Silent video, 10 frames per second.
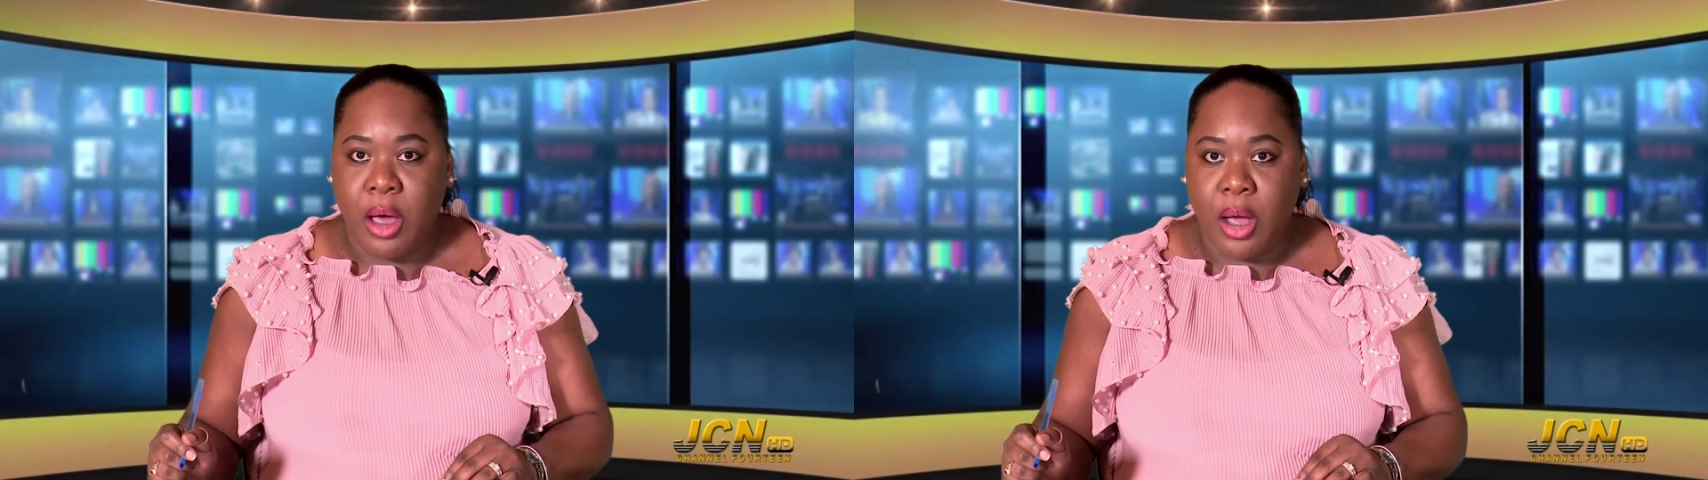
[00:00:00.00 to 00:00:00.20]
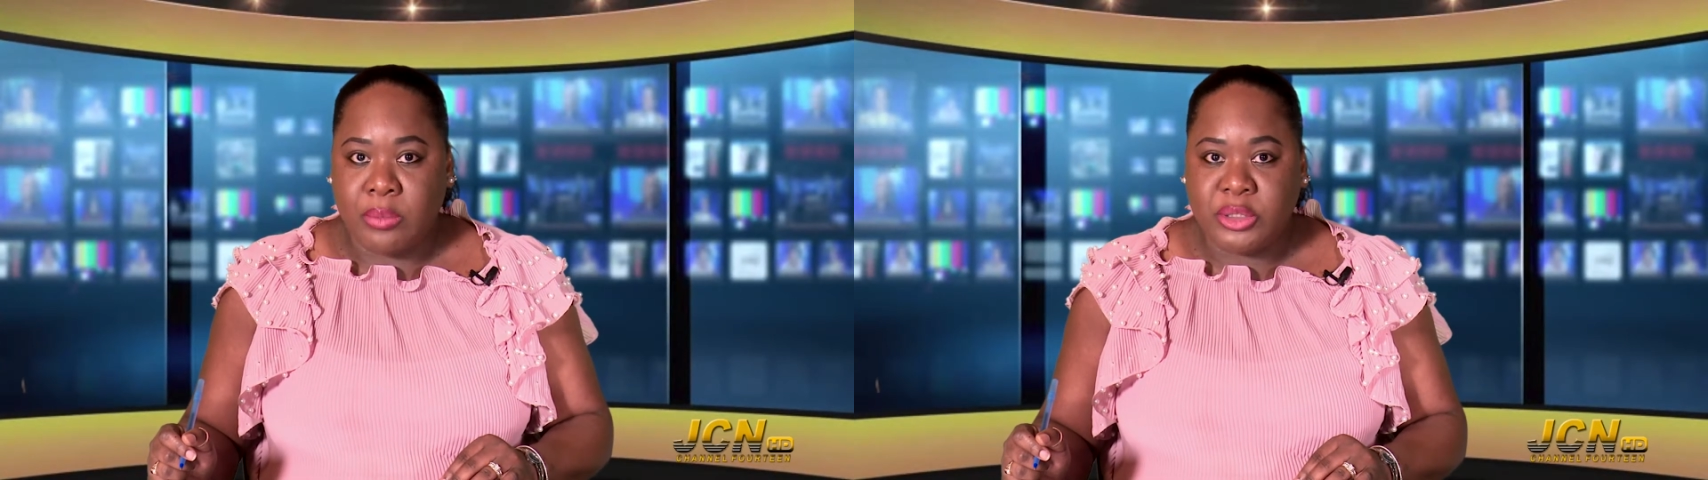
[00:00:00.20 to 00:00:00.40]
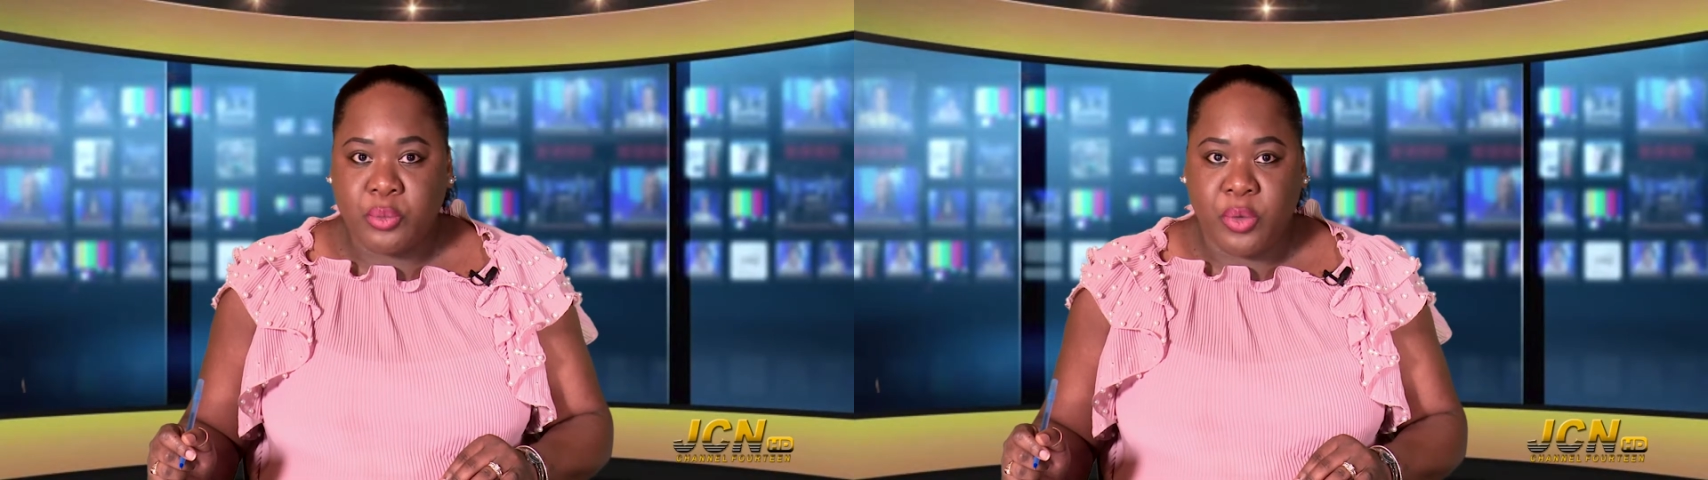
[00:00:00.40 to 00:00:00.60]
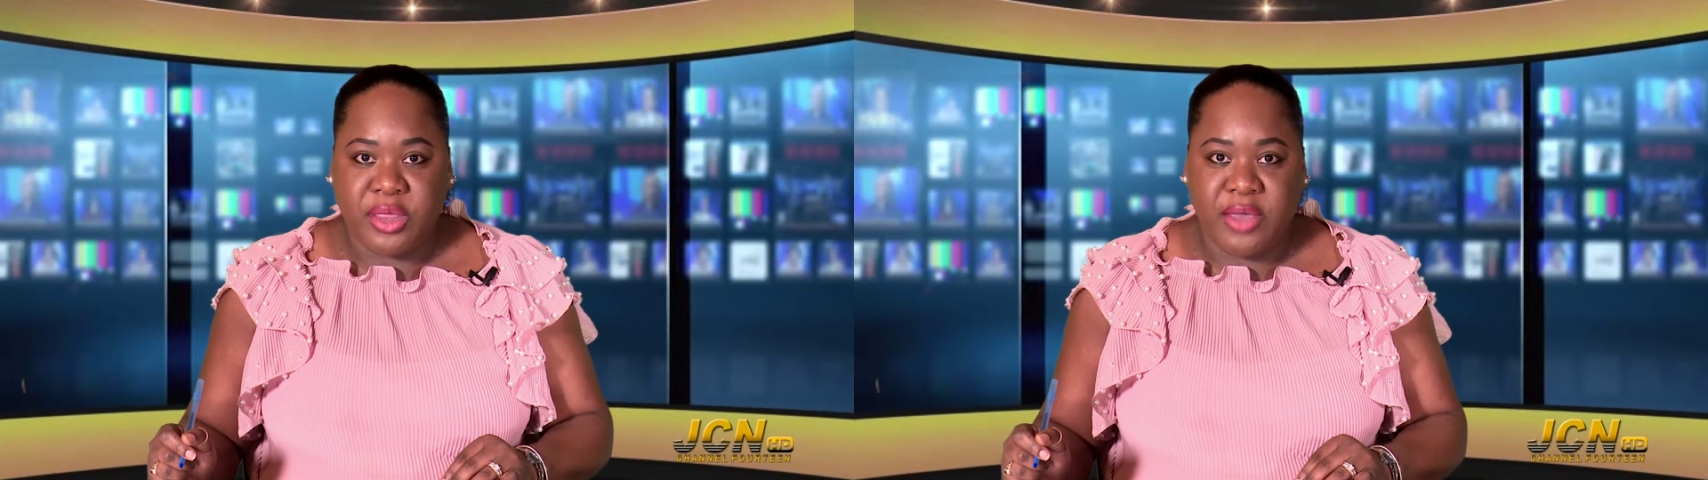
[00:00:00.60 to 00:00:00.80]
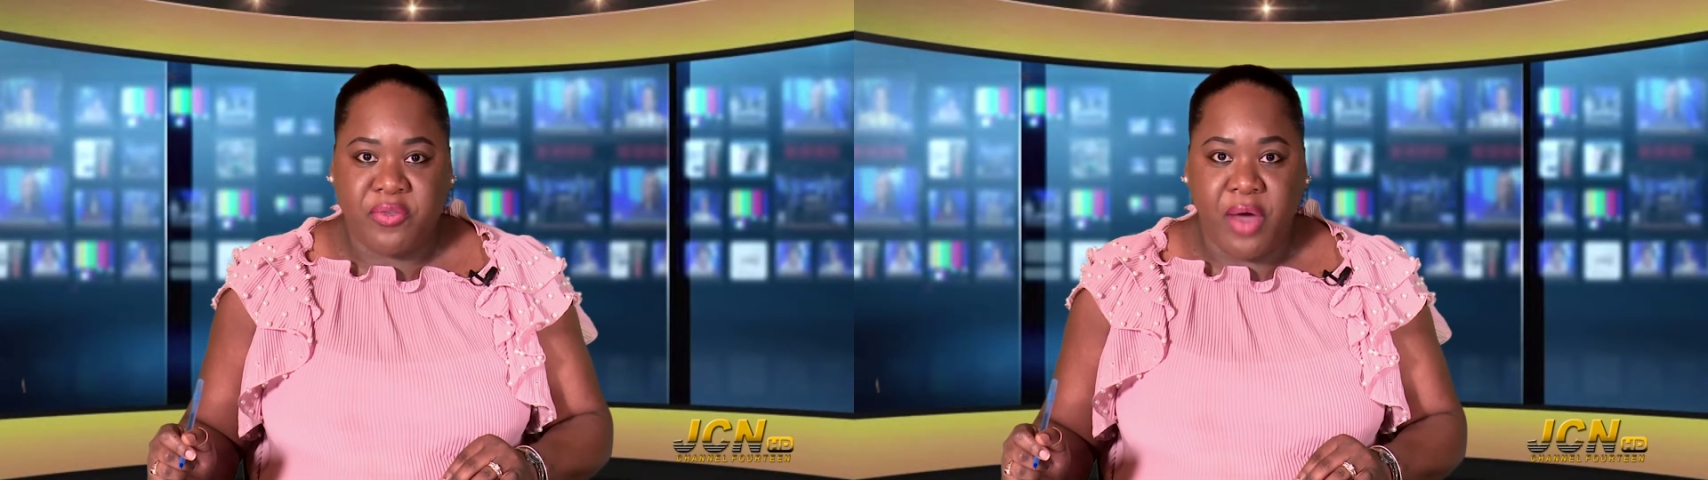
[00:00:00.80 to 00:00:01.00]
armed
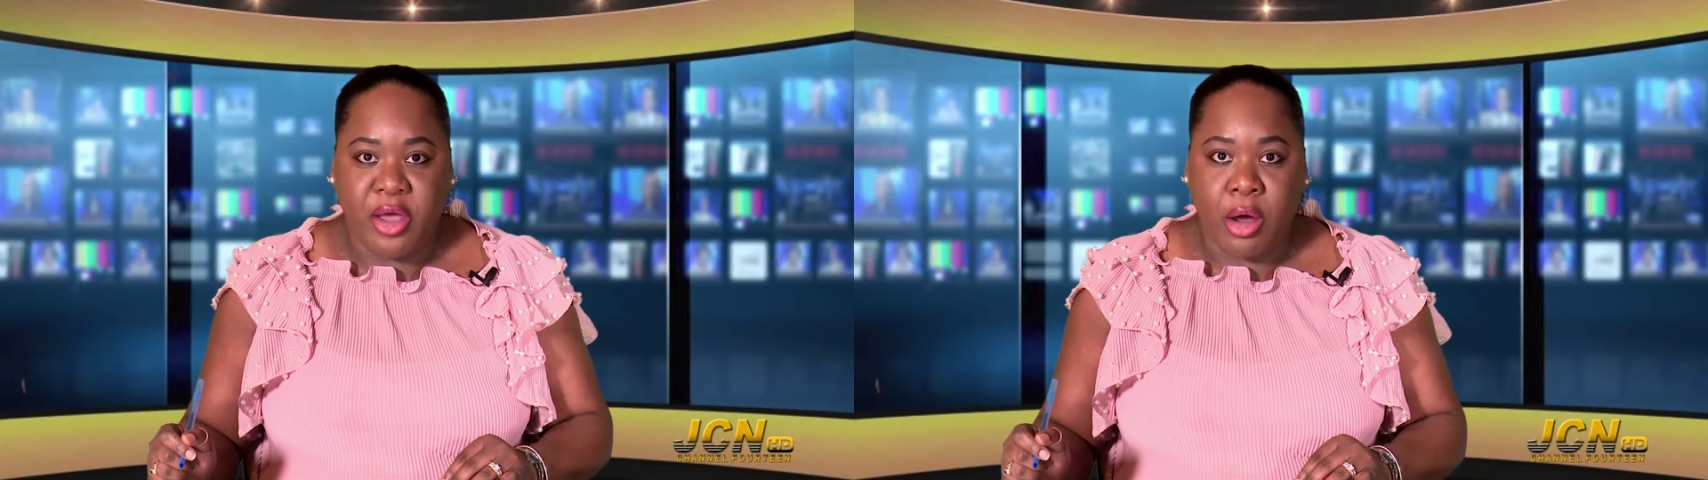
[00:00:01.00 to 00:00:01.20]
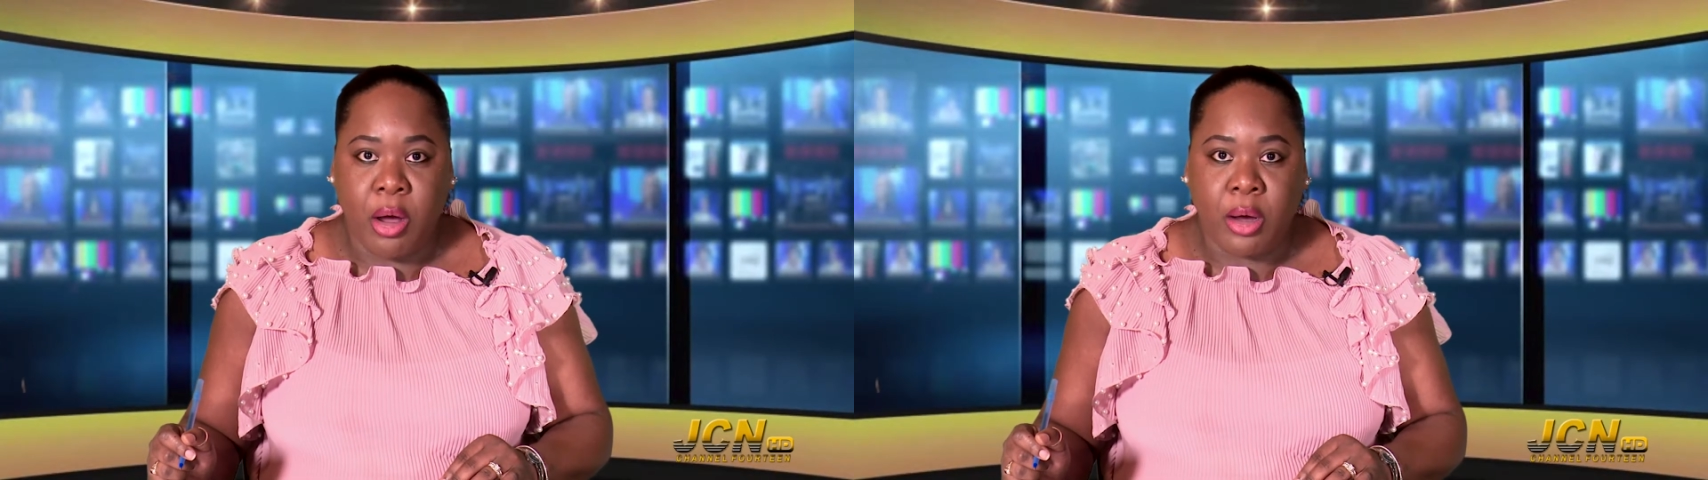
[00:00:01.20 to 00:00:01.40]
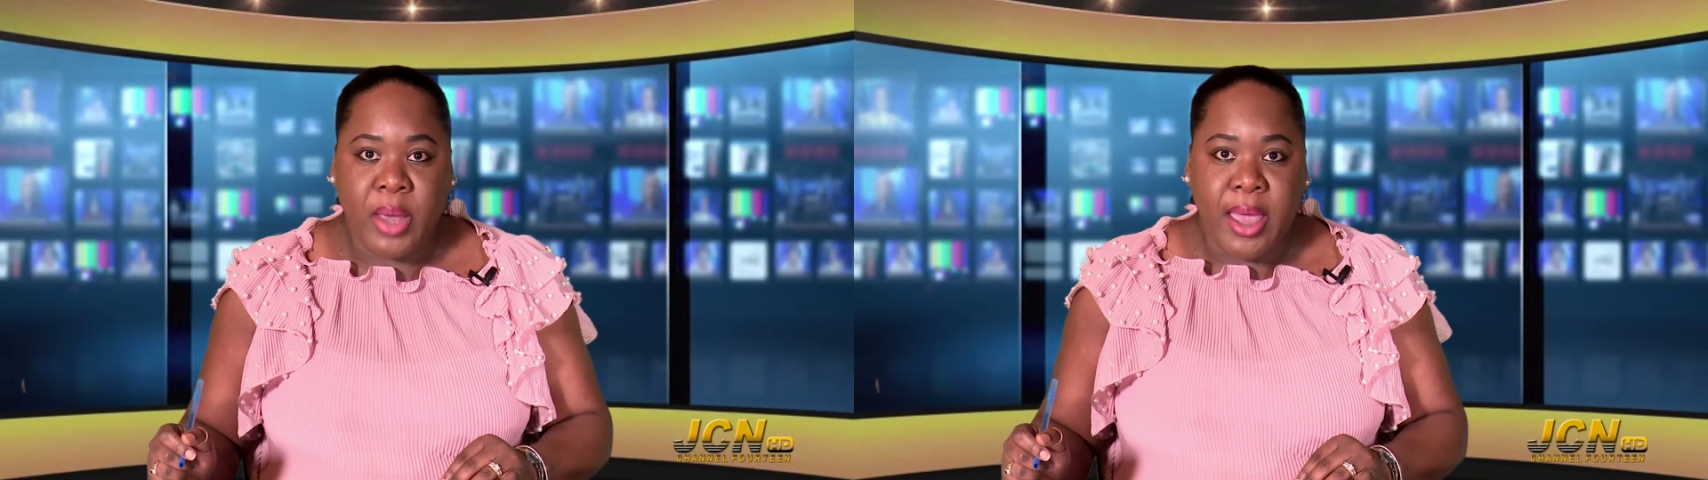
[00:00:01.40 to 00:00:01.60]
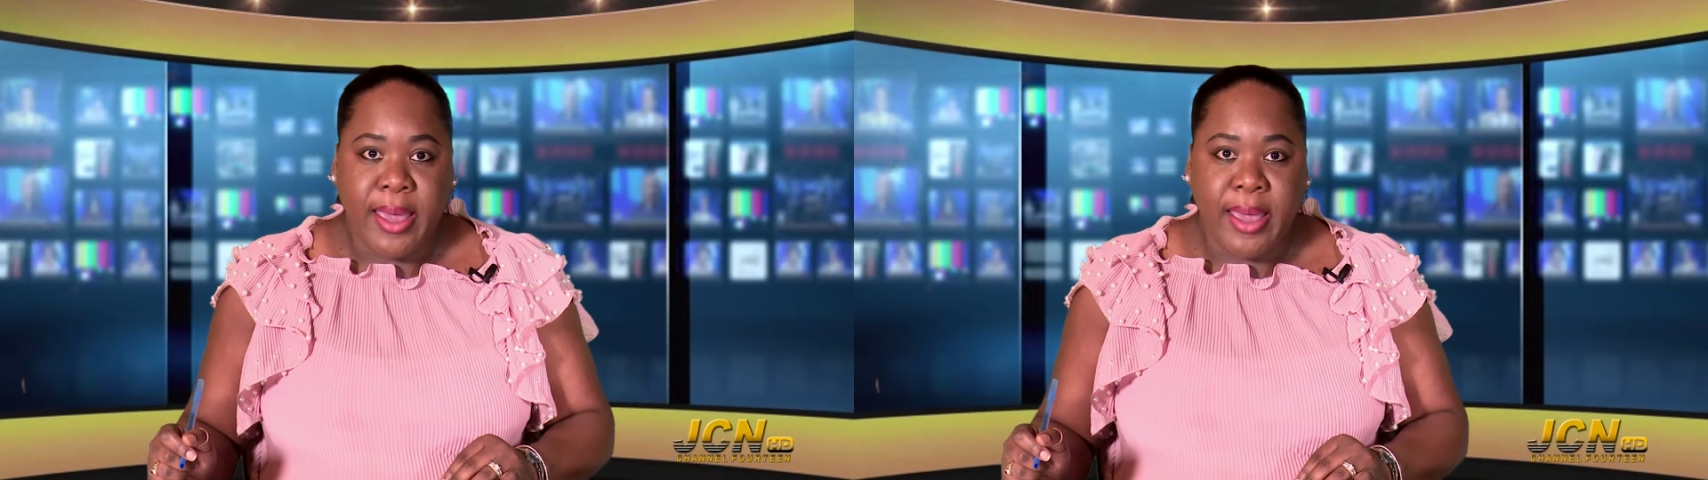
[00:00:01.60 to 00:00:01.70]
with a firearm